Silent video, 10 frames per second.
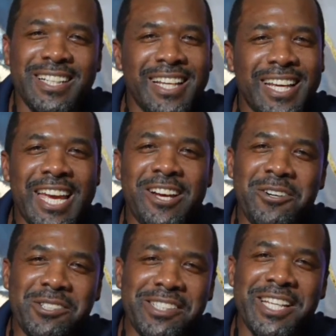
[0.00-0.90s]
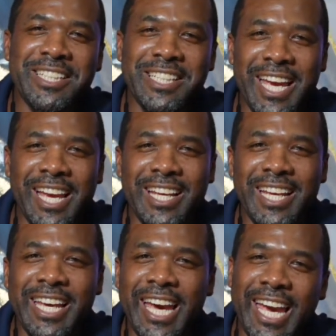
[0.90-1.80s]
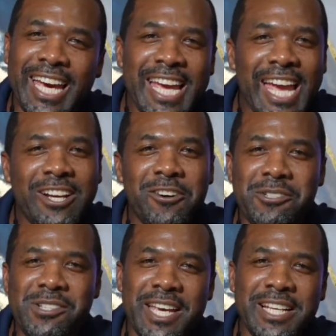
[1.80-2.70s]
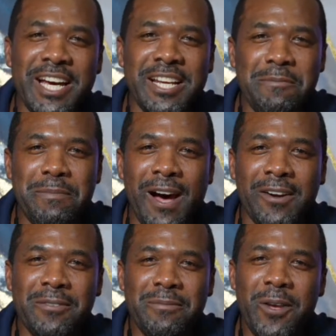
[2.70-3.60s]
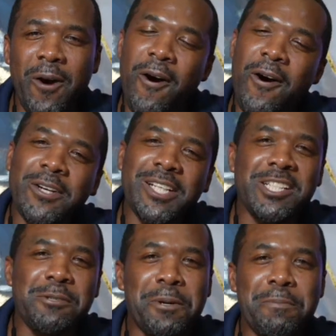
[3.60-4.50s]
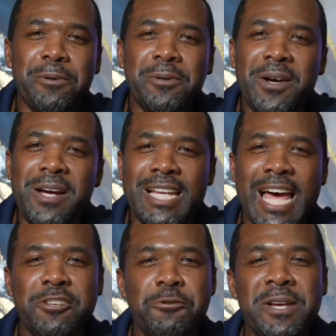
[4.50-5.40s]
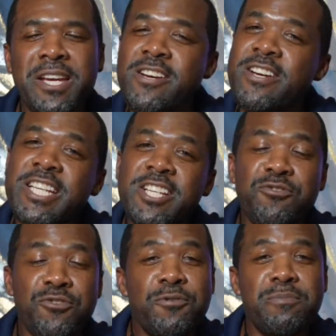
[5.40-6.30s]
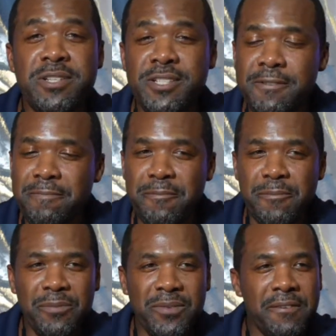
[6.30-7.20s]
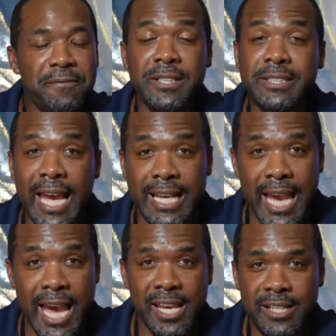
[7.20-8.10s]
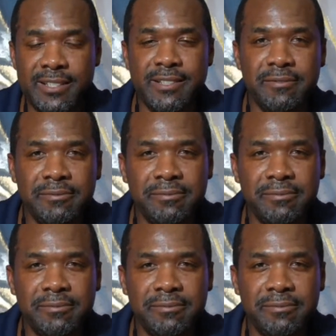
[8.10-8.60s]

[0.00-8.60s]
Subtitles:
And they gonna stick to that. And they ain't gonna say nothing about it. All these people, like you've been hearing these rumors for decades.